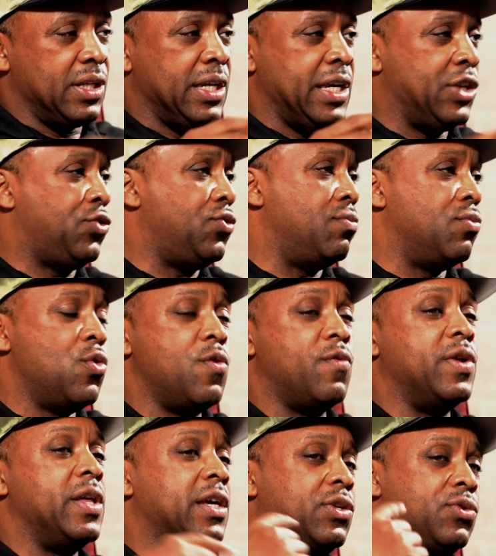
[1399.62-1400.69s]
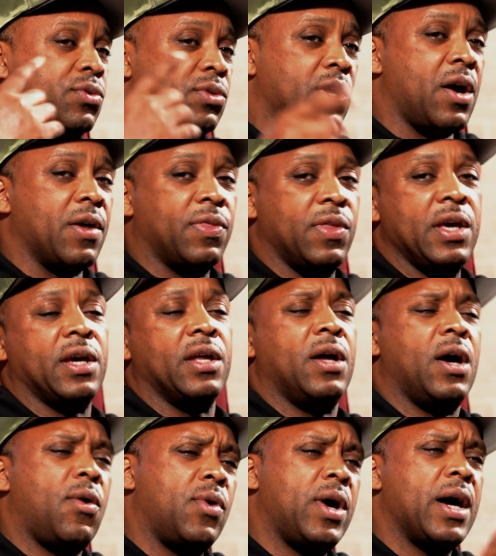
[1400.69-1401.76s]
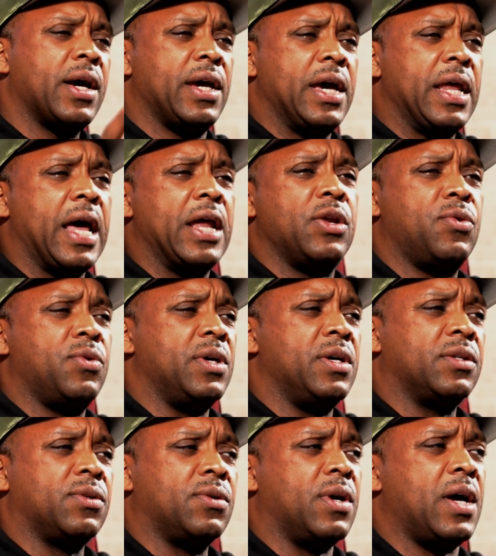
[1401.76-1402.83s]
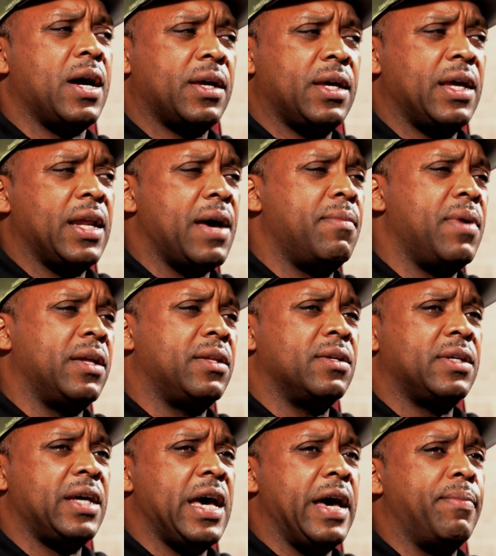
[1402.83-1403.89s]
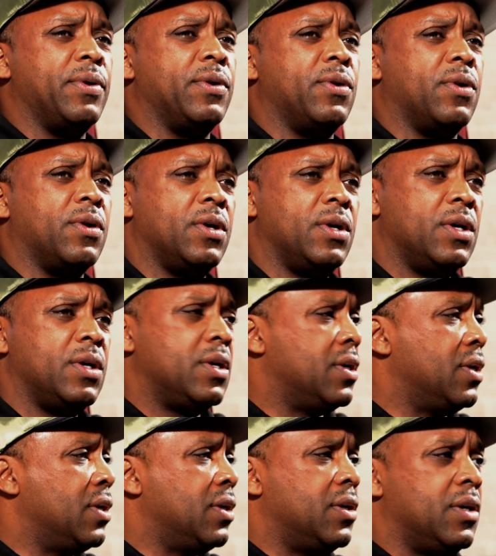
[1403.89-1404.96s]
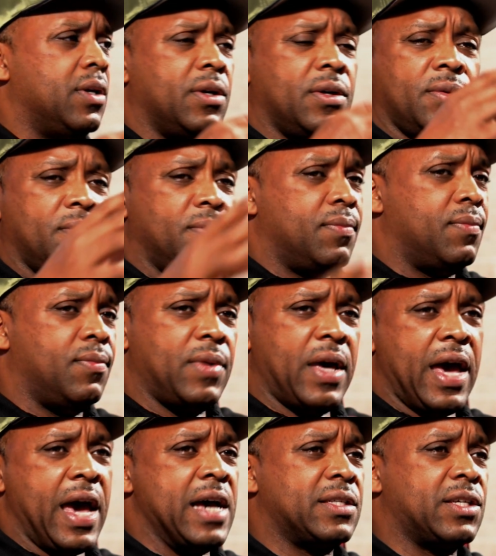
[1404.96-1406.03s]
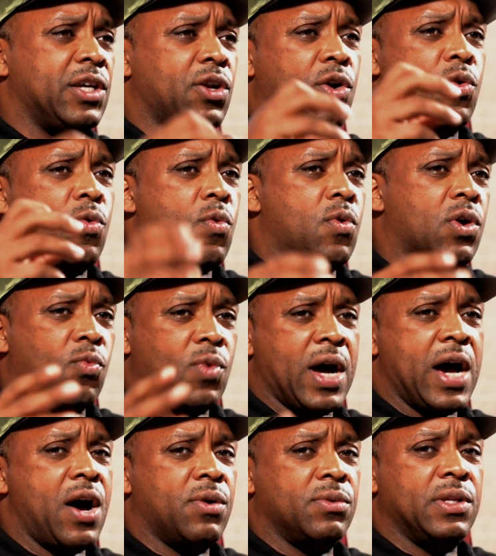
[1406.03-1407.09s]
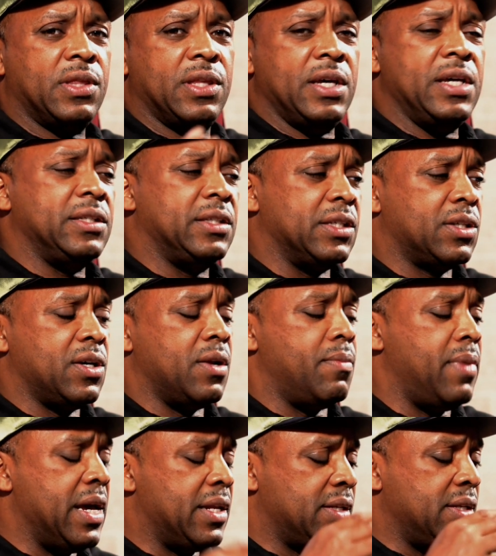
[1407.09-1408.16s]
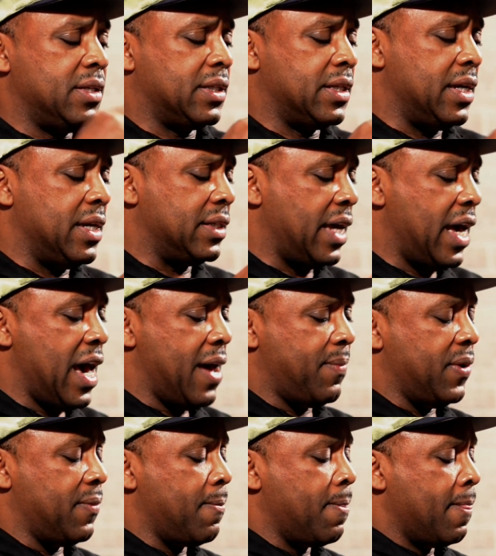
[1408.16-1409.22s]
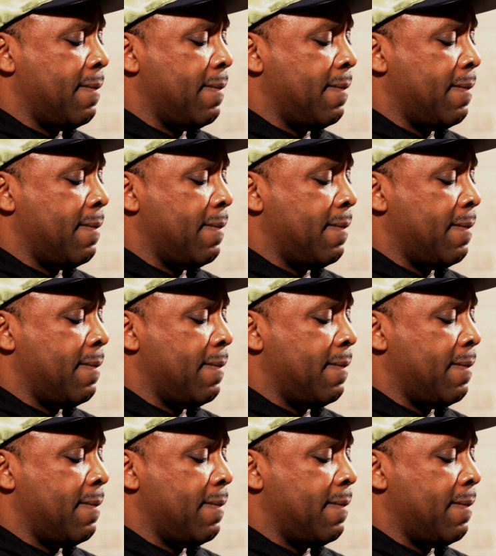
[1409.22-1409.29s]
it gets you moving, it gets you start thinking, how can I do this, or how can I make this happen, or asking or going around the things that's going to make these things happen.